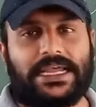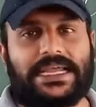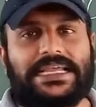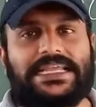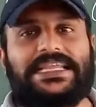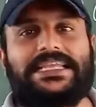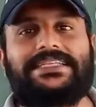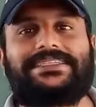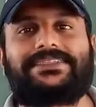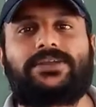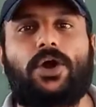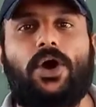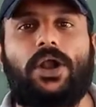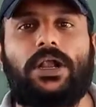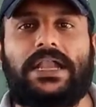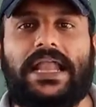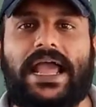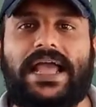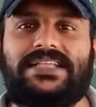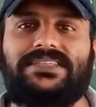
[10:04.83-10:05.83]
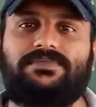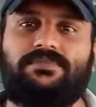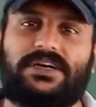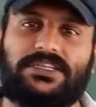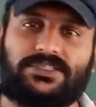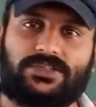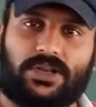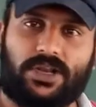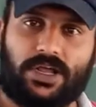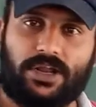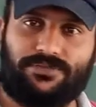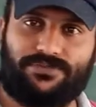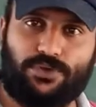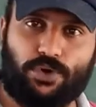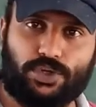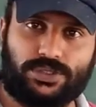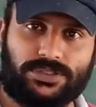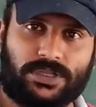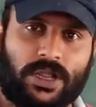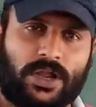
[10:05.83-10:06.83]
is called as muscular
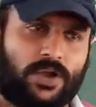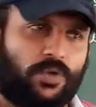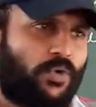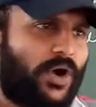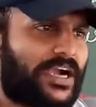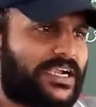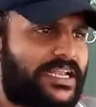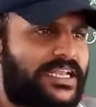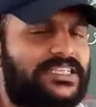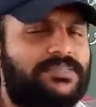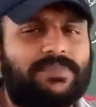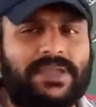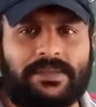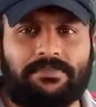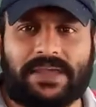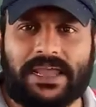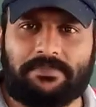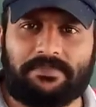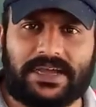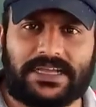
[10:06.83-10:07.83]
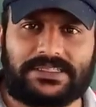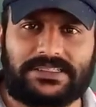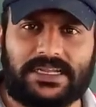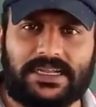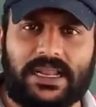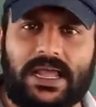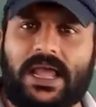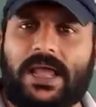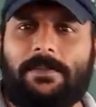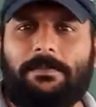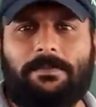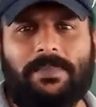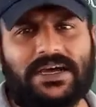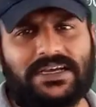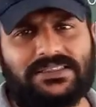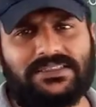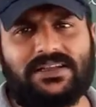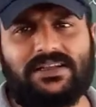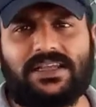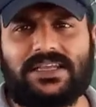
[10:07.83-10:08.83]
force. What is meant by muscle?
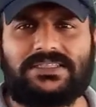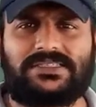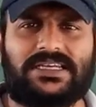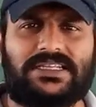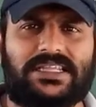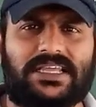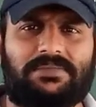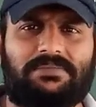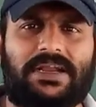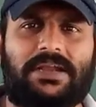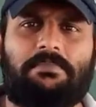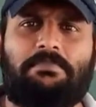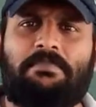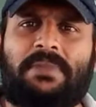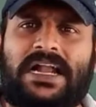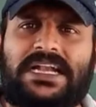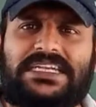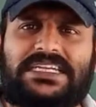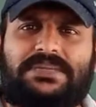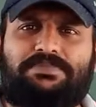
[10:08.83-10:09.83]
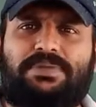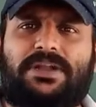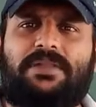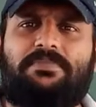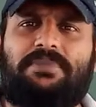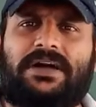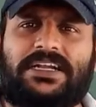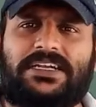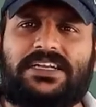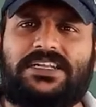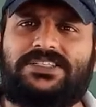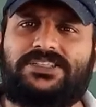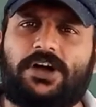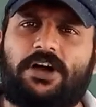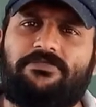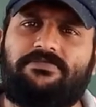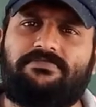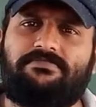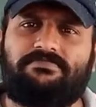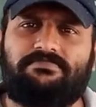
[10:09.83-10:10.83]
Muscle is nothing but multiple bundles
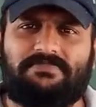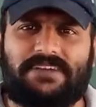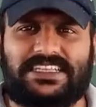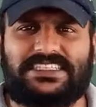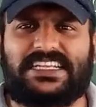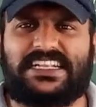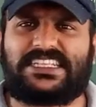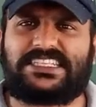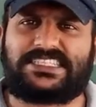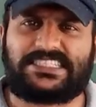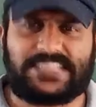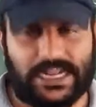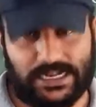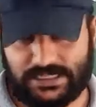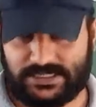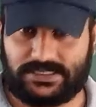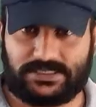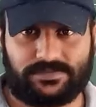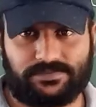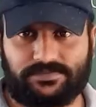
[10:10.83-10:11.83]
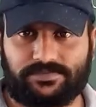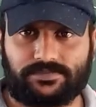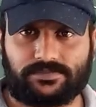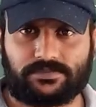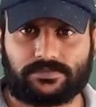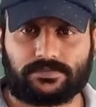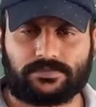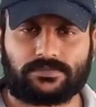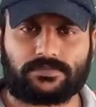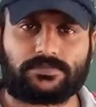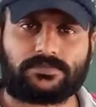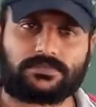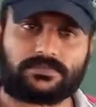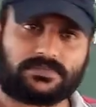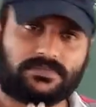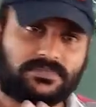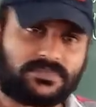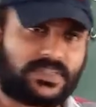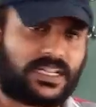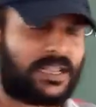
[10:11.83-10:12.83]
of muscle cells.
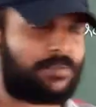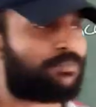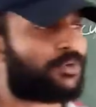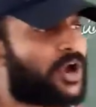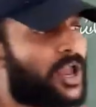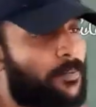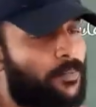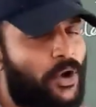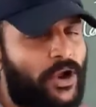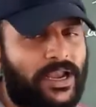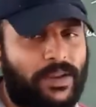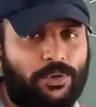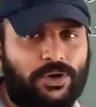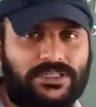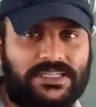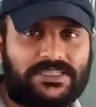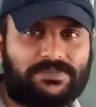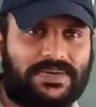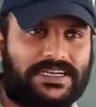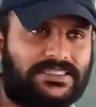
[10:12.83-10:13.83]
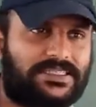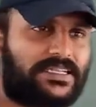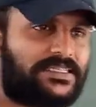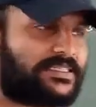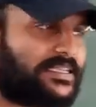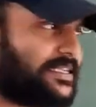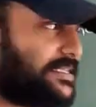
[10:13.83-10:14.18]
Important point about these muscles is